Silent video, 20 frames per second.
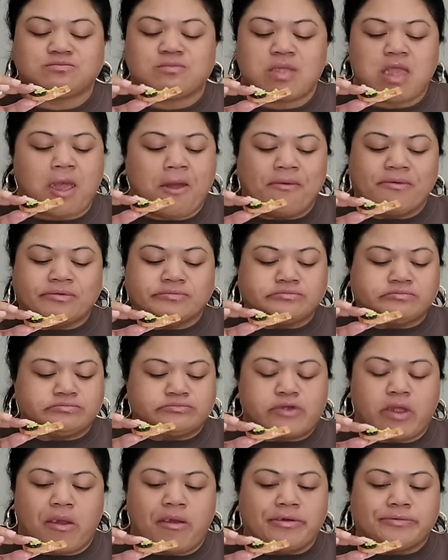Yeah, yo,
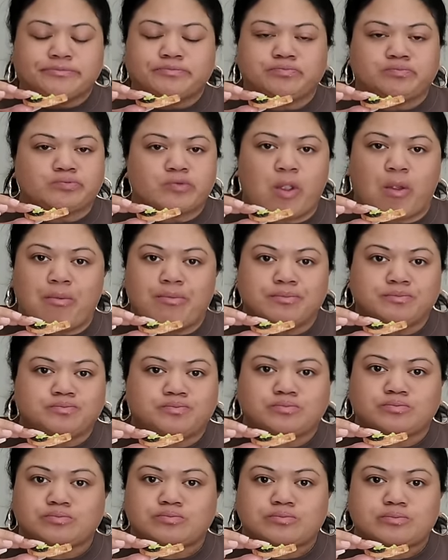you do well because you're
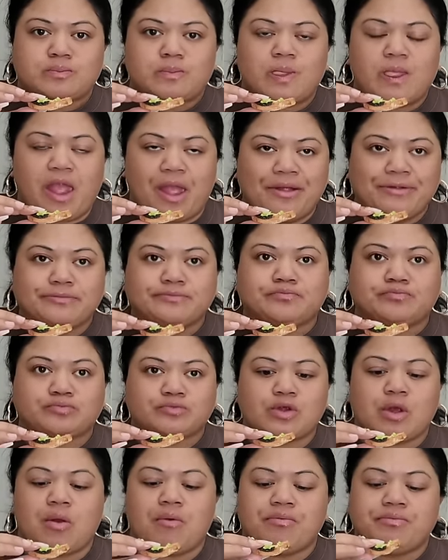still going. Even
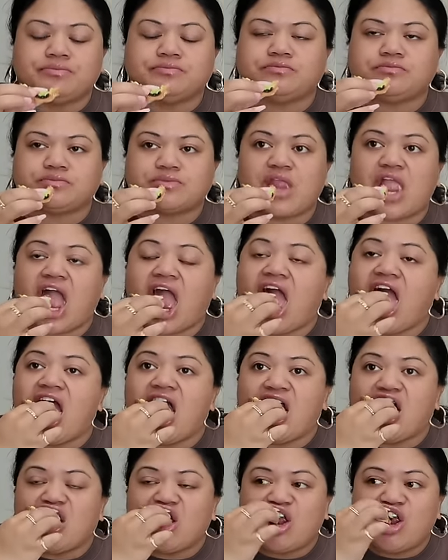after, like I thought
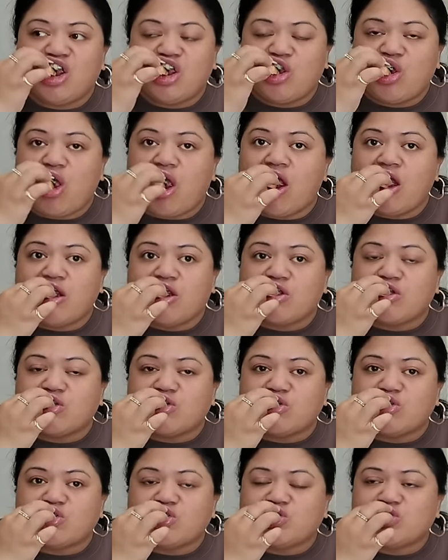when we had the funeral,
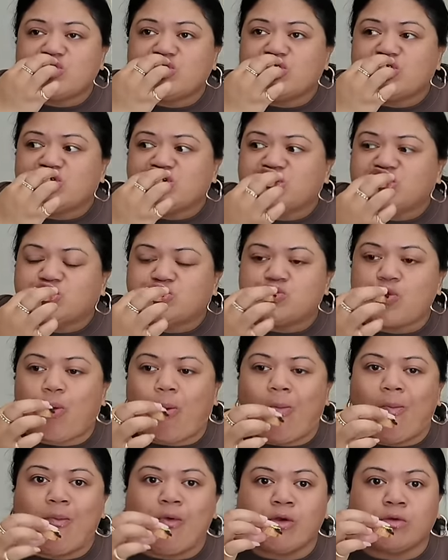mm-hmm. I thought that you were
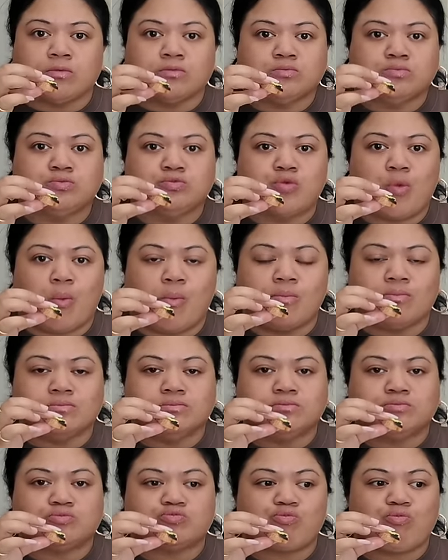gonna like
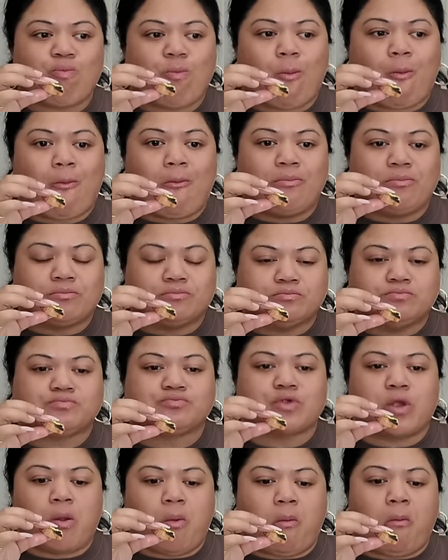get out of that
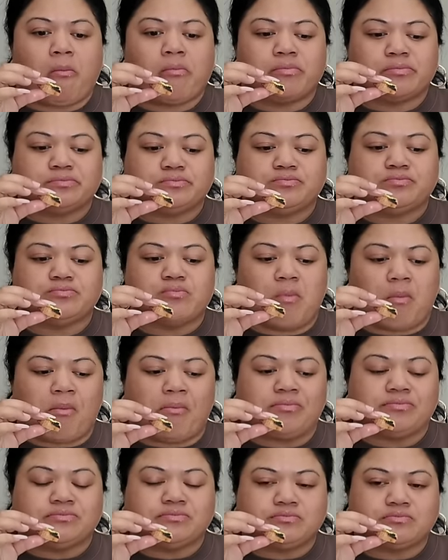like not want to
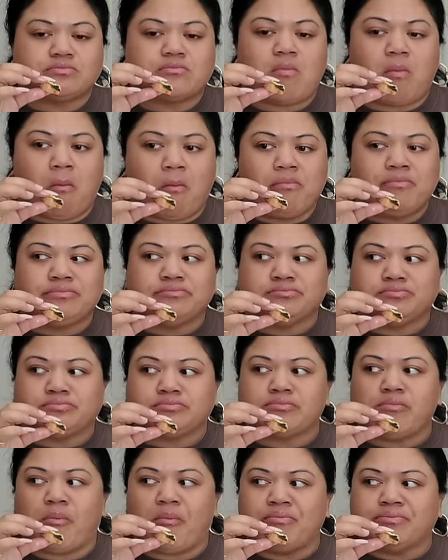do it anymore. Mm.
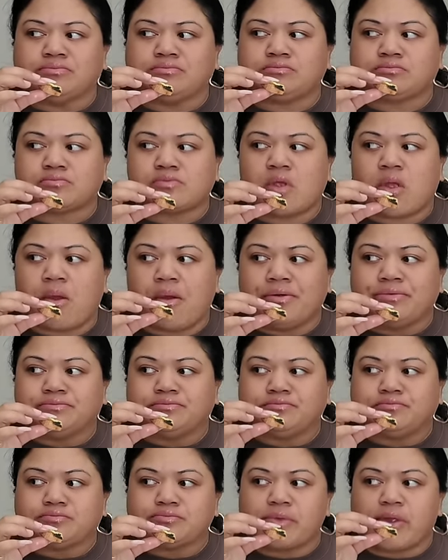Because mm. we were me when we
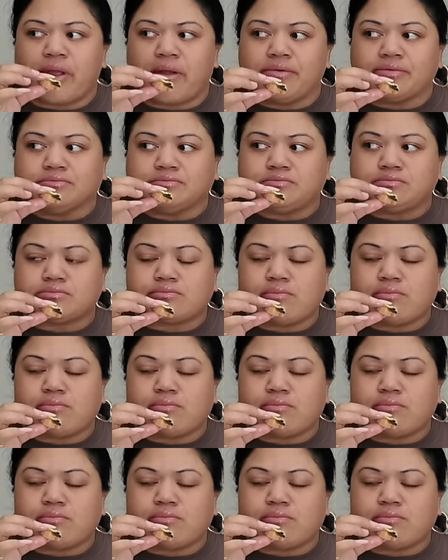went to Melbourne. We'll